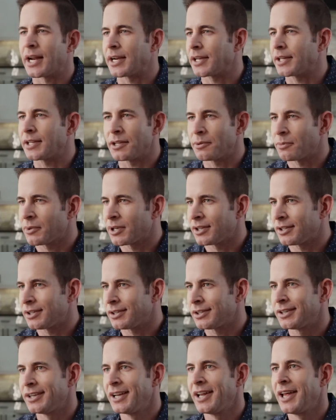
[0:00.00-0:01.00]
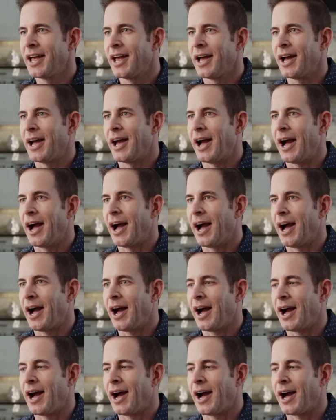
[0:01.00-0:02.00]
that email,
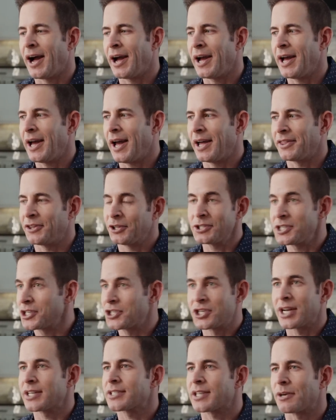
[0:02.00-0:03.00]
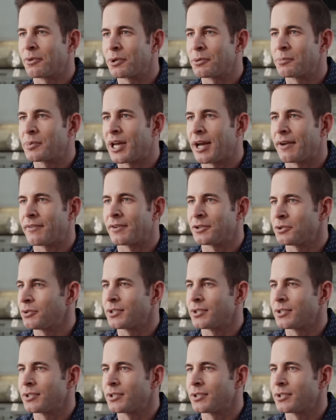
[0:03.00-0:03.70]
I there's a chance I wouldn't be having,